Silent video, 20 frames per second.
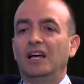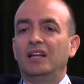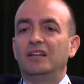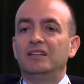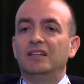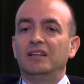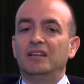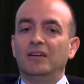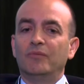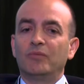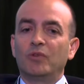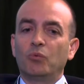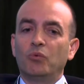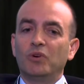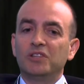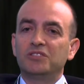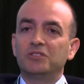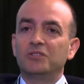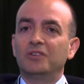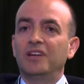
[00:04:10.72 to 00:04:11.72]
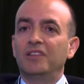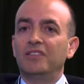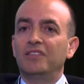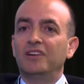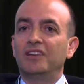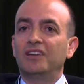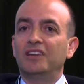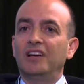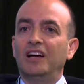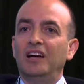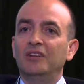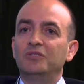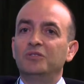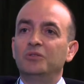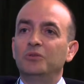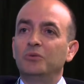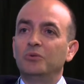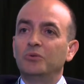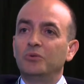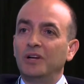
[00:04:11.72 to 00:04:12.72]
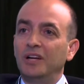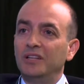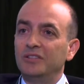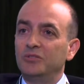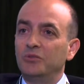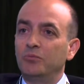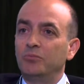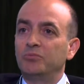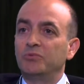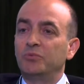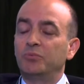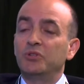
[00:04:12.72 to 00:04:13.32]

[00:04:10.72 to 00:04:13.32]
And once you get there, how do you